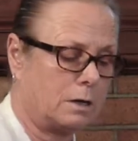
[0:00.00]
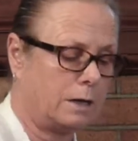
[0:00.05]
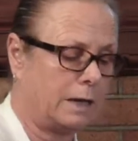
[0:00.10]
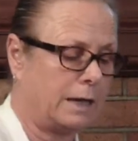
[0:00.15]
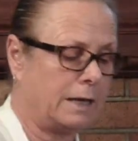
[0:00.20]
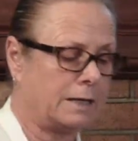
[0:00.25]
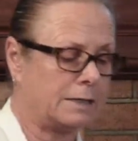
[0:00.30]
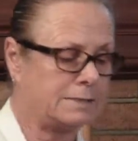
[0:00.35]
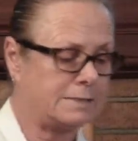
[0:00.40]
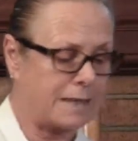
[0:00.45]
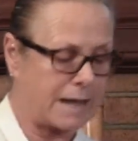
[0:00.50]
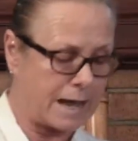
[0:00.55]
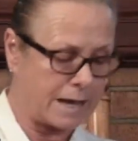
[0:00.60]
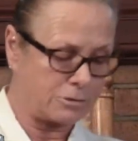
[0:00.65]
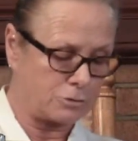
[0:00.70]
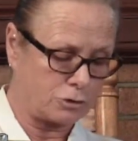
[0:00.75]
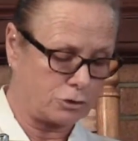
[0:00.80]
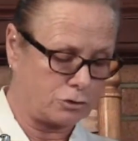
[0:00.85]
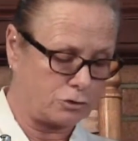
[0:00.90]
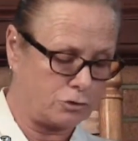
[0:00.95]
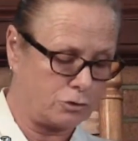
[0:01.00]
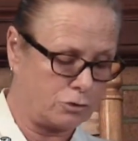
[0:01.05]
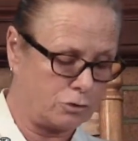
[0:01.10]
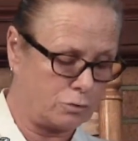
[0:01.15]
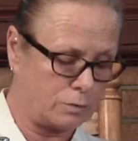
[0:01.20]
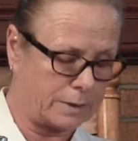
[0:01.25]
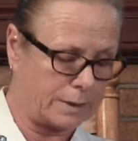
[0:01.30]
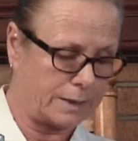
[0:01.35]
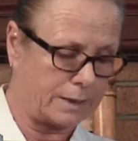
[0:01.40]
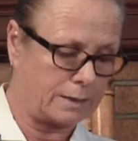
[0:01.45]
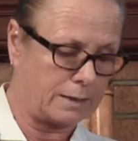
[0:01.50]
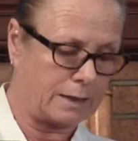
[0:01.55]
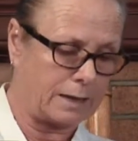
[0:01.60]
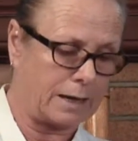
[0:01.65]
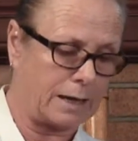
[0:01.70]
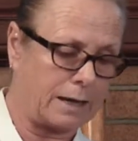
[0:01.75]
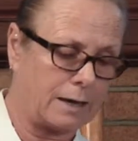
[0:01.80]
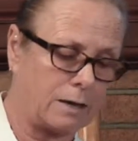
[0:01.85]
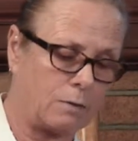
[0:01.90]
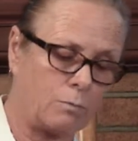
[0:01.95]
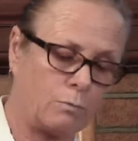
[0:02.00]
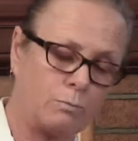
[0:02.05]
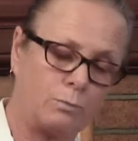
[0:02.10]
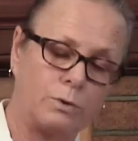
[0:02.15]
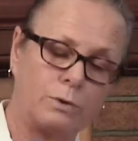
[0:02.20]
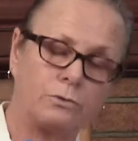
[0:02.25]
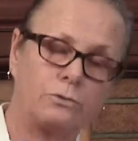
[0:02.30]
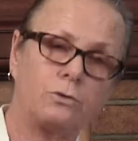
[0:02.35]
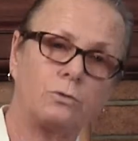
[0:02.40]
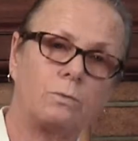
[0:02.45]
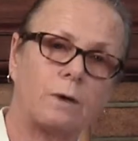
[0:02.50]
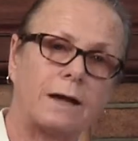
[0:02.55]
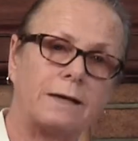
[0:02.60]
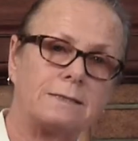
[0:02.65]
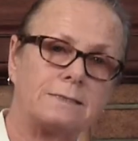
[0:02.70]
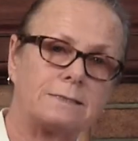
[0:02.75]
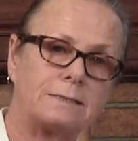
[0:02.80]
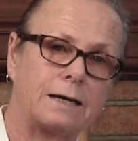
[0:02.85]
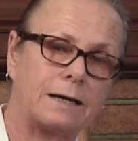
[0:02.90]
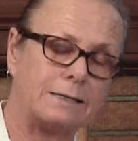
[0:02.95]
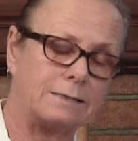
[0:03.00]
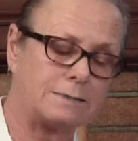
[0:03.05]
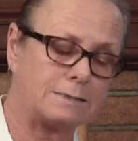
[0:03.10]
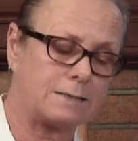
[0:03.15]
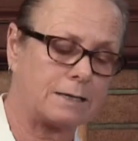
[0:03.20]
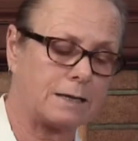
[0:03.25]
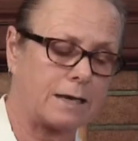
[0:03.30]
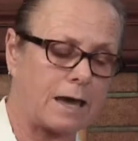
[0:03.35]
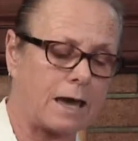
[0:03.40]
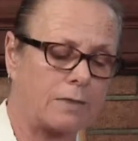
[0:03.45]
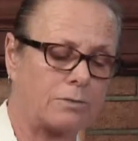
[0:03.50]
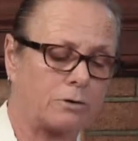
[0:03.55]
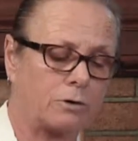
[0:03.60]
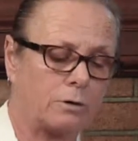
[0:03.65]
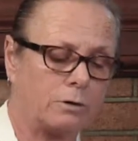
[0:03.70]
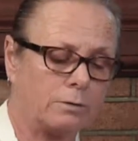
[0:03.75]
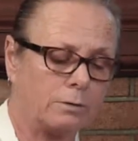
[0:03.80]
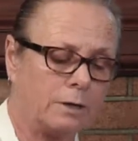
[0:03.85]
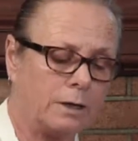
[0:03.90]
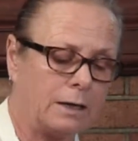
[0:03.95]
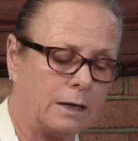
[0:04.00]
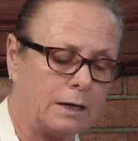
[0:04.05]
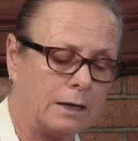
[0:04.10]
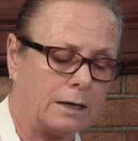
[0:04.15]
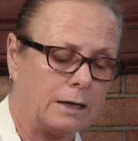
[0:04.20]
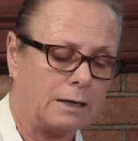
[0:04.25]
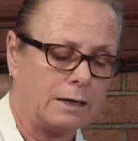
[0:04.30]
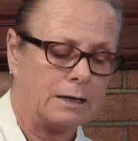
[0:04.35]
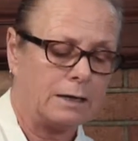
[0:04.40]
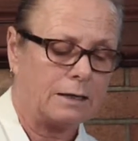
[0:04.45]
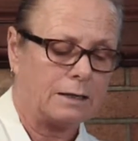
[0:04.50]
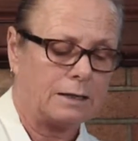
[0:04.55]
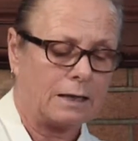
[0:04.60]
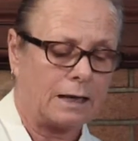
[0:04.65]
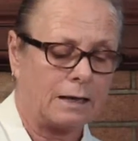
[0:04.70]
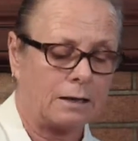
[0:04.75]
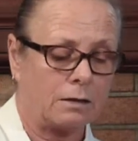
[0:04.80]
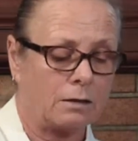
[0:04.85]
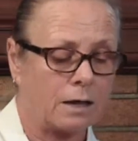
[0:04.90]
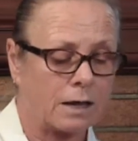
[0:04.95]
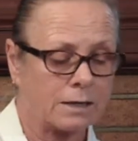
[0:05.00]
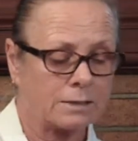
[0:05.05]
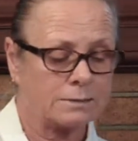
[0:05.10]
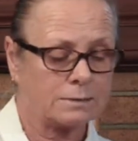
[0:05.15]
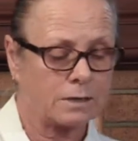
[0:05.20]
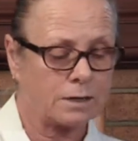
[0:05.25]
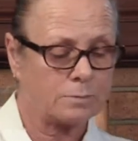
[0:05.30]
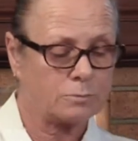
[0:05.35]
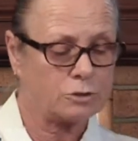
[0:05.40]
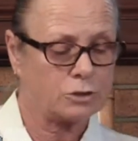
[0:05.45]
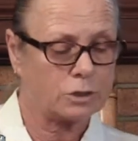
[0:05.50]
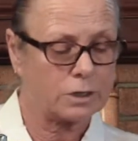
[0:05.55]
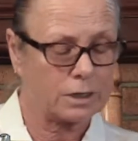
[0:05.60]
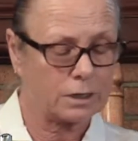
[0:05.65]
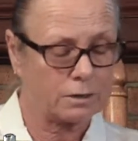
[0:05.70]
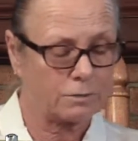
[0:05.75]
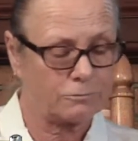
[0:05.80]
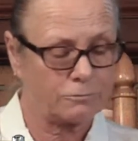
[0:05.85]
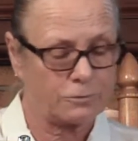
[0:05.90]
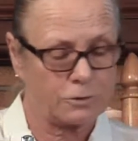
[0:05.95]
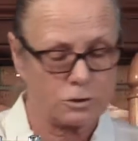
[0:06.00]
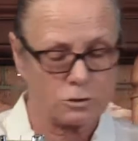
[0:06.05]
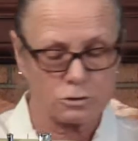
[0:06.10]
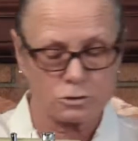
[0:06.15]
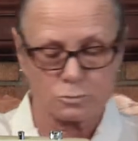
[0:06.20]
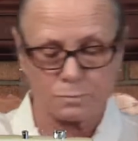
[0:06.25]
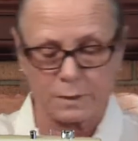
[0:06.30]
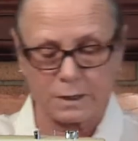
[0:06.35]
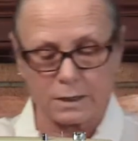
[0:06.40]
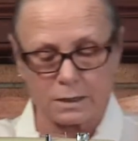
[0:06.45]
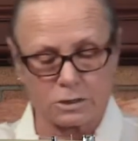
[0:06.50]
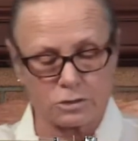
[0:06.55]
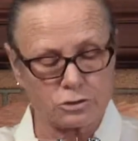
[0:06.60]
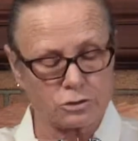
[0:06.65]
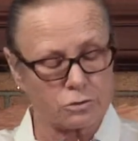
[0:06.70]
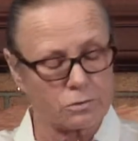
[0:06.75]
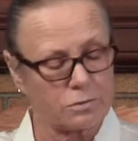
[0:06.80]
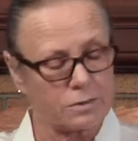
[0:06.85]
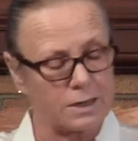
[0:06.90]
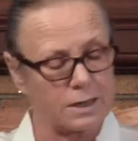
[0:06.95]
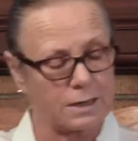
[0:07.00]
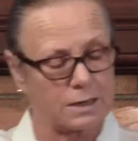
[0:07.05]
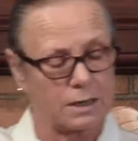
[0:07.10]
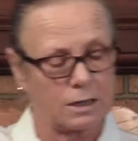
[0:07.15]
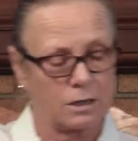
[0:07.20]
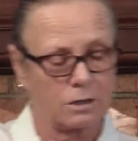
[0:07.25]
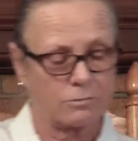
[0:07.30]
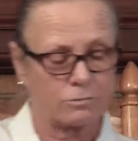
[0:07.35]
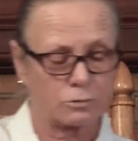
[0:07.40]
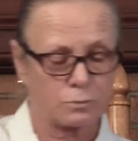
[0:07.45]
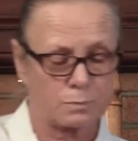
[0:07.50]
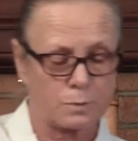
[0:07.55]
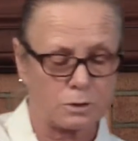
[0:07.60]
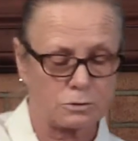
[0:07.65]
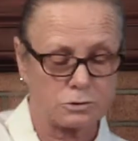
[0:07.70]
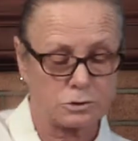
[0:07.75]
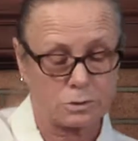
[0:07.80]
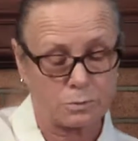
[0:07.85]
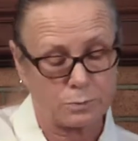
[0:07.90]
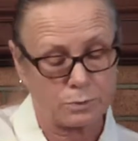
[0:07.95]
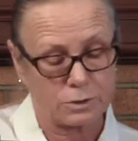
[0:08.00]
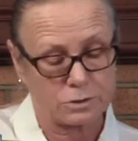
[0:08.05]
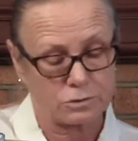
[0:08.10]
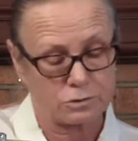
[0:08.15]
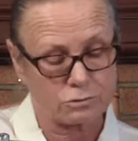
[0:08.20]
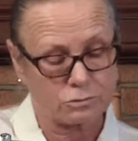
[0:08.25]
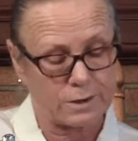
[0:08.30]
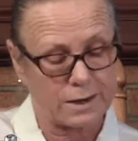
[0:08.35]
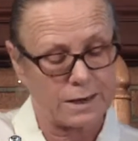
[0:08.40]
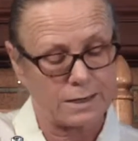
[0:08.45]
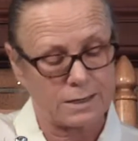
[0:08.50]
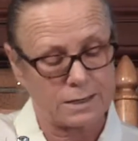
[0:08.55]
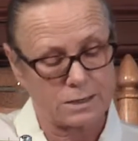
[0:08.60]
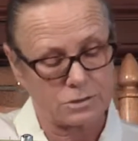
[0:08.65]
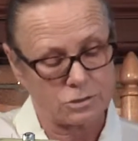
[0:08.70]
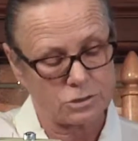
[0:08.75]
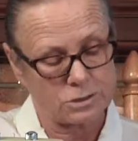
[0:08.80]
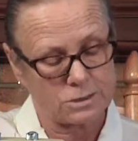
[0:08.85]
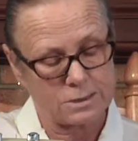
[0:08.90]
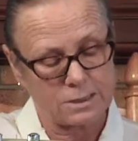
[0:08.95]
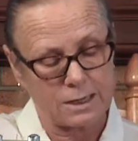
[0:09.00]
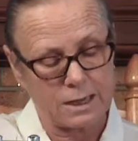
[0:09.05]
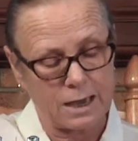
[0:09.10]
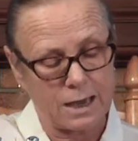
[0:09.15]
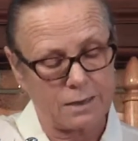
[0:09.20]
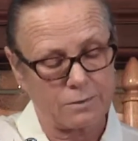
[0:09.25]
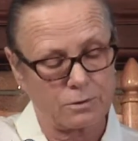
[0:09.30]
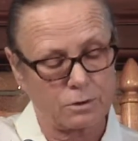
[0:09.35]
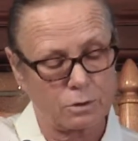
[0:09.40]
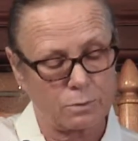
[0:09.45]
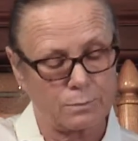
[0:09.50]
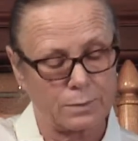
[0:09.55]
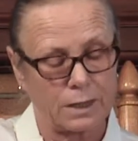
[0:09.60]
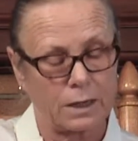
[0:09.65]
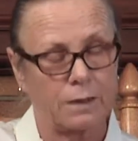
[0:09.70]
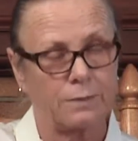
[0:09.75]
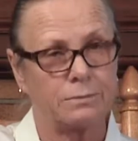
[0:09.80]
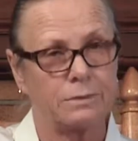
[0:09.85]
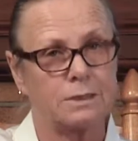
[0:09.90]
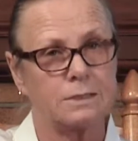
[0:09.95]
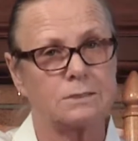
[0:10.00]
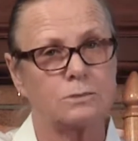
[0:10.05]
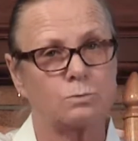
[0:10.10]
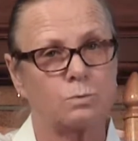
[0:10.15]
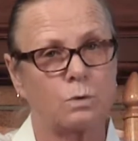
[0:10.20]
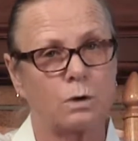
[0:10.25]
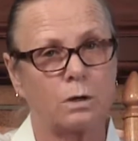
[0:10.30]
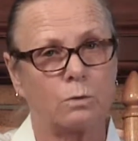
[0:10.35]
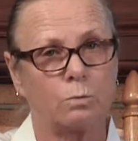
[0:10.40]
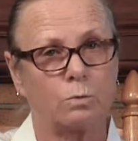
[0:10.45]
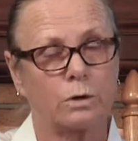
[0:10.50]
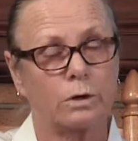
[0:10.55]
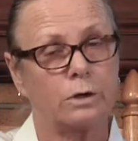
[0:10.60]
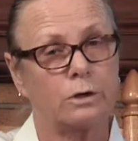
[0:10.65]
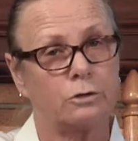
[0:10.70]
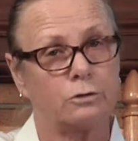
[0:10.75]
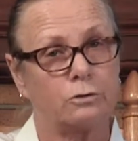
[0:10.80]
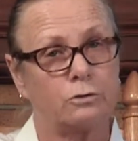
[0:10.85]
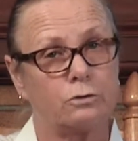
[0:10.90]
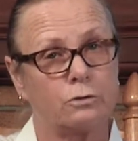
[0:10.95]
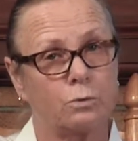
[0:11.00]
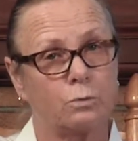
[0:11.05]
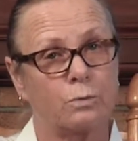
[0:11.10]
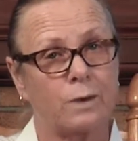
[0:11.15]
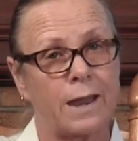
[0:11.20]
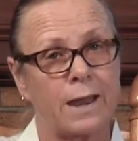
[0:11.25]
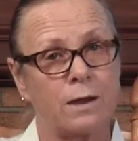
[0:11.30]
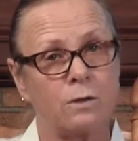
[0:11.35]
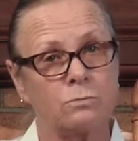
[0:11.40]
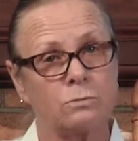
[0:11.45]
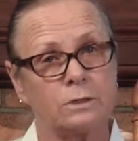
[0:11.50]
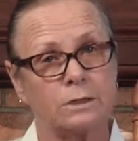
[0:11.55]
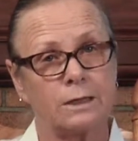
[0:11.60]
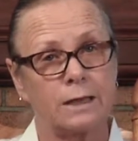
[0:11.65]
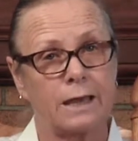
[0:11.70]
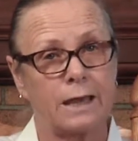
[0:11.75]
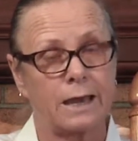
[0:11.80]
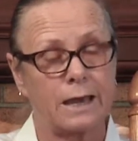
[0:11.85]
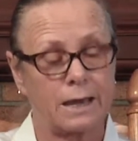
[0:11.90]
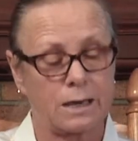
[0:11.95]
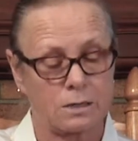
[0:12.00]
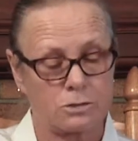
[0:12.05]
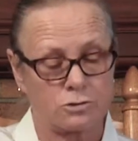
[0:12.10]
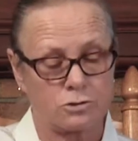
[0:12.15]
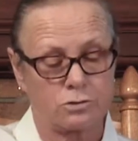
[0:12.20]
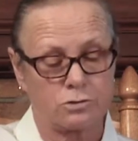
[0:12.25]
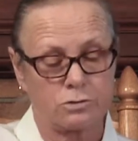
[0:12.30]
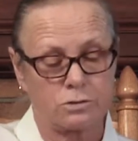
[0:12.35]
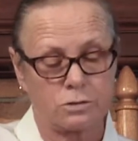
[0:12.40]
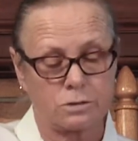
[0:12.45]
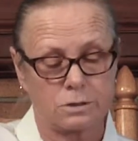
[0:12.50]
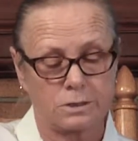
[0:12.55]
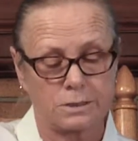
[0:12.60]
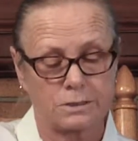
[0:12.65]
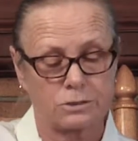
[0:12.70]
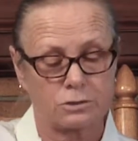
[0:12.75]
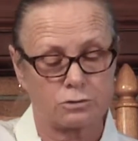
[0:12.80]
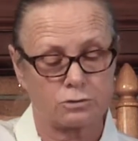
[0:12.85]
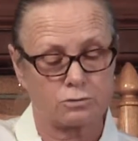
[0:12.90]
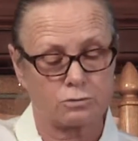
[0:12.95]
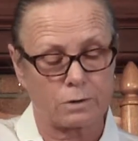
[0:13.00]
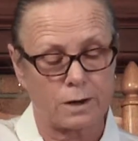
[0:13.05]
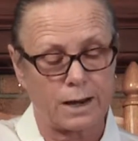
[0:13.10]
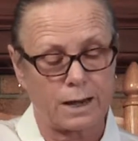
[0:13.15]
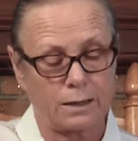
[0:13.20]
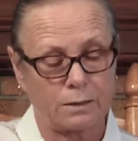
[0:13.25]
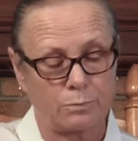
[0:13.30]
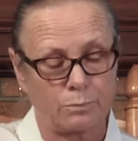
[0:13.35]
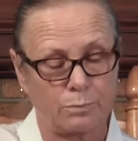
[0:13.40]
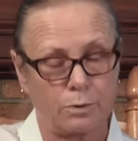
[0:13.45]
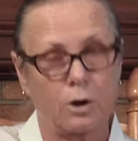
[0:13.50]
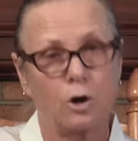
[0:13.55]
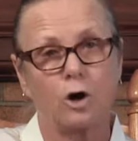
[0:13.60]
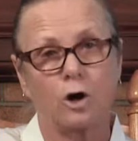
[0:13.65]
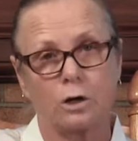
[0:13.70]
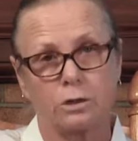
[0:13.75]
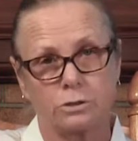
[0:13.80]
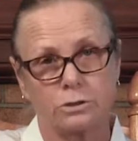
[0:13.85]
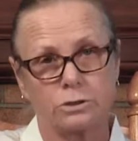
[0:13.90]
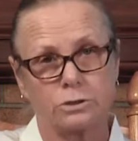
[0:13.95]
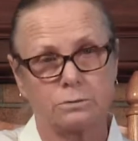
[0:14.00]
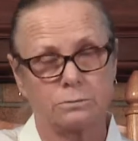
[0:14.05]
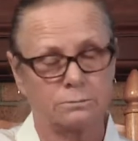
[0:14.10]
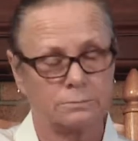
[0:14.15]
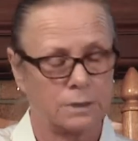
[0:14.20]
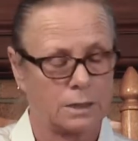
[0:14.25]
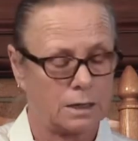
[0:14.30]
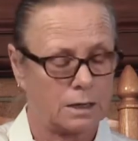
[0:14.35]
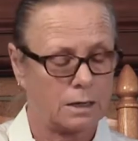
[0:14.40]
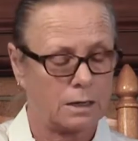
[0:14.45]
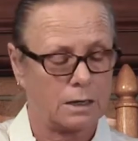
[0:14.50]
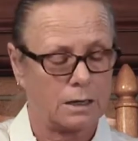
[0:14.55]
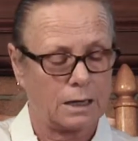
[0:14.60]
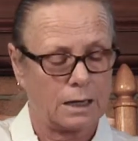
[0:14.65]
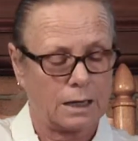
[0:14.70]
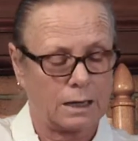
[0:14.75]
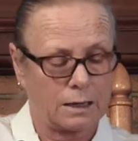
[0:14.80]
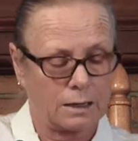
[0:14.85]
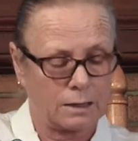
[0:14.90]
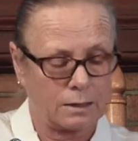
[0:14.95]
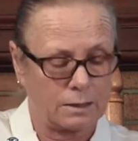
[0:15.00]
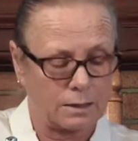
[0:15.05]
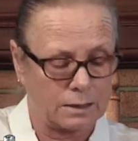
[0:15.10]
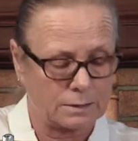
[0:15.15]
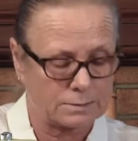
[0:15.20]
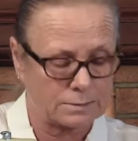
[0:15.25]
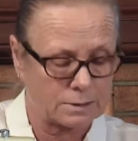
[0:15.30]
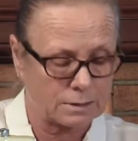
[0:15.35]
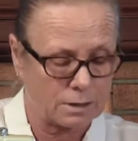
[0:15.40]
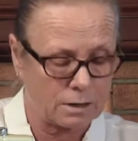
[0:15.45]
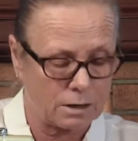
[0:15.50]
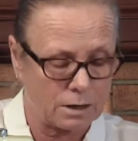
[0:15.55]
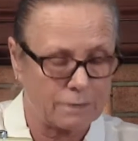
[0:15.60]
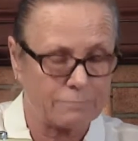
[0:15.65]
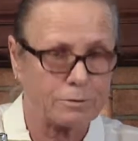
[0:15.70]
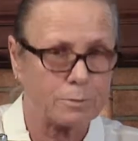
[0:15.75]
and attach to it and put the right sides together. And a lot of times you get confused because you're thinking you're supposed to put straight edges together, but on this one we're going to do the rounded edge to this straight part. And it's a kind of